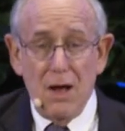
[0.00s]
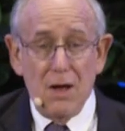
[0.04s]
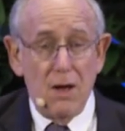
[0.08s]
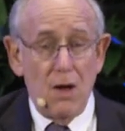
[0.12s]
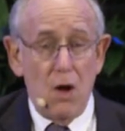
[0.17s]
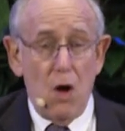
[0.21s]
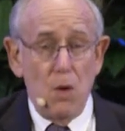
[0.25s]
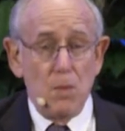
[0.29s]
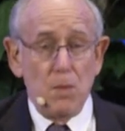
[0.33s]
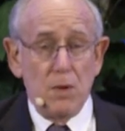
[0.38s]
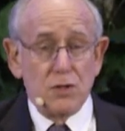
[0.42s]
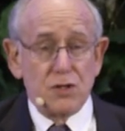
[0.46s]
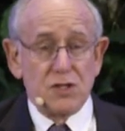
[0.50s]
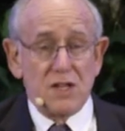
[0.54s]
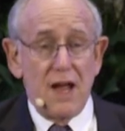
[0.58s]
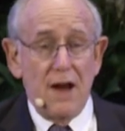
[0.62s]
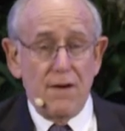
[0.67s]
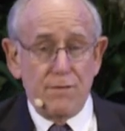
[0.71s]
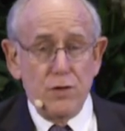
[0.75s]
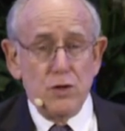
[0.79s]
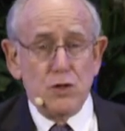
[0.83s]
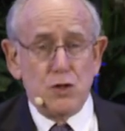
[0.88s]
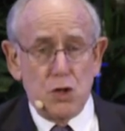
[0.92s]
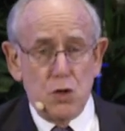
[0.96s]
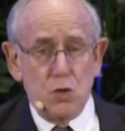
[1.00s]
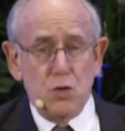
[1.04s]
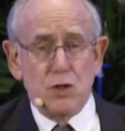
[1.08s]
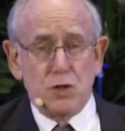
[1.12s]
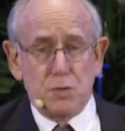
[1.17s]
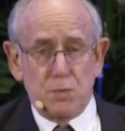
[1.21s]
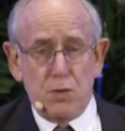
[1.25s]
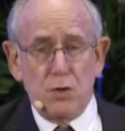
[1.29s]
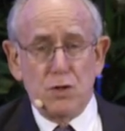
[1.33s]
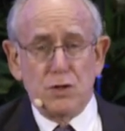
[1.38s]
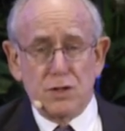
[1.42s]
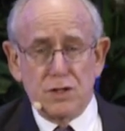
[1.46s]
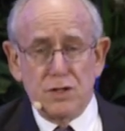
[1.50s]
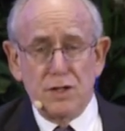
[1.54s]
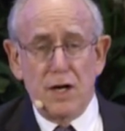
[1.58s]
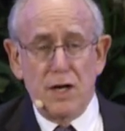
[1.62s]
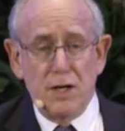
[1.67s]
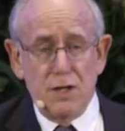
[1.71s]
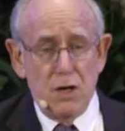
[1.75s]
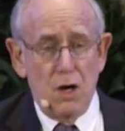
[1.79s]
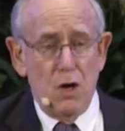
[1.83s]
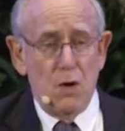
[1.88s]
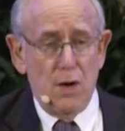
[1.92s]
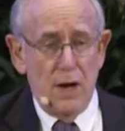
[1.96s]
Almost every Jewish person I
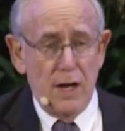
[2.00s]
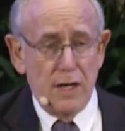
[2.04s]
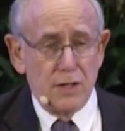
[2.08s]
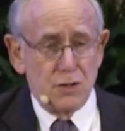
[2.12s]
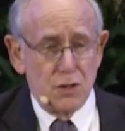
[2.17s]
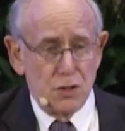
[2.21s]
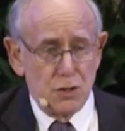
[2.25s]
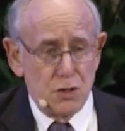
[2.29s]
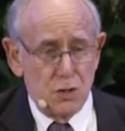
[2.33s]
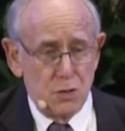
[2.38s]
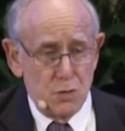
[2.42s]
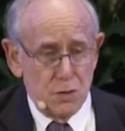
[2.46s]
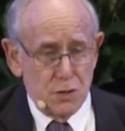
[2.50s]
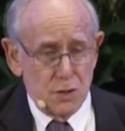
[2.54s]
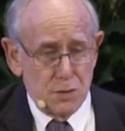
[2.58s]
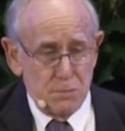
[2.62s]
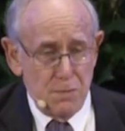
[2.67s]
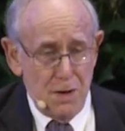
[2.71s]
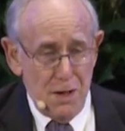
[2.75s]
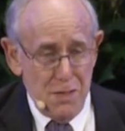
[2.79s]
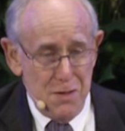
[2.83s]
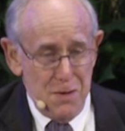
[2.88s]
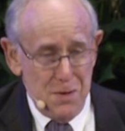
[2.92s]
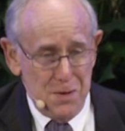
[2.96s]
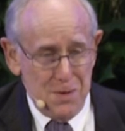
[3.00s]
know has a Jewish mother.